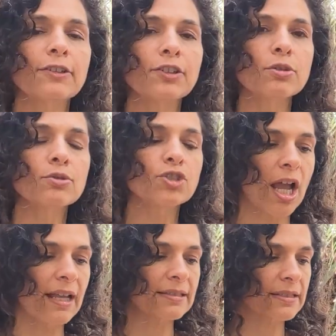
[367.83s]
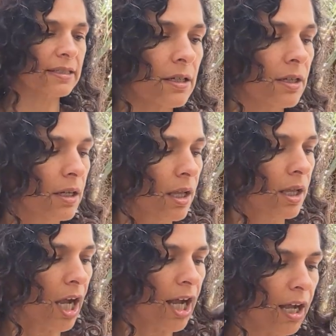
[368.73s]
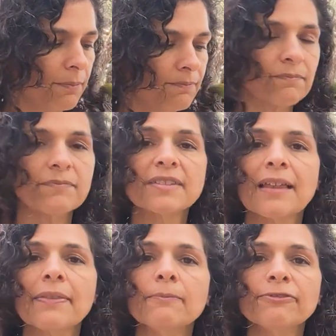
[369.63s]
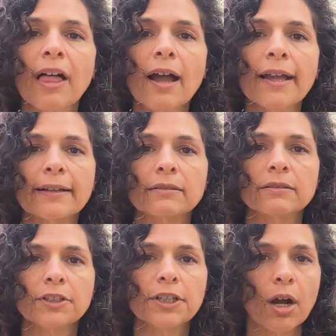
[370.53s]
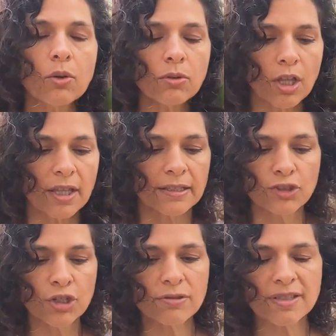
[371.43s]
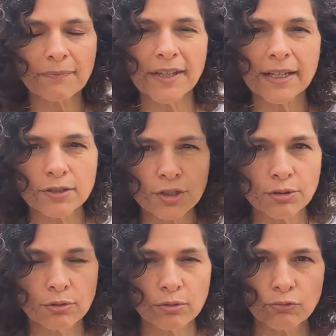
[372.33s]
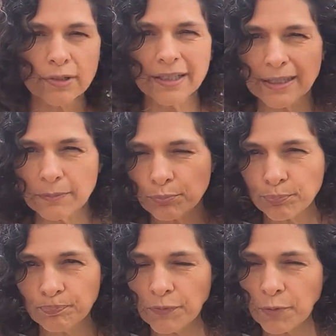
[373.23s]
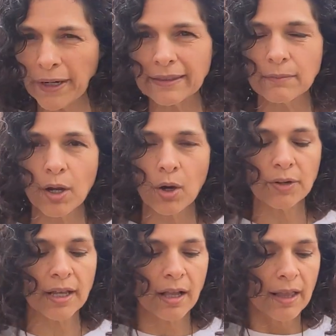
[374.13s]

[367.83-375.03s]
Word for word: and you just um, send them flying, you know? Do something to really break the mode.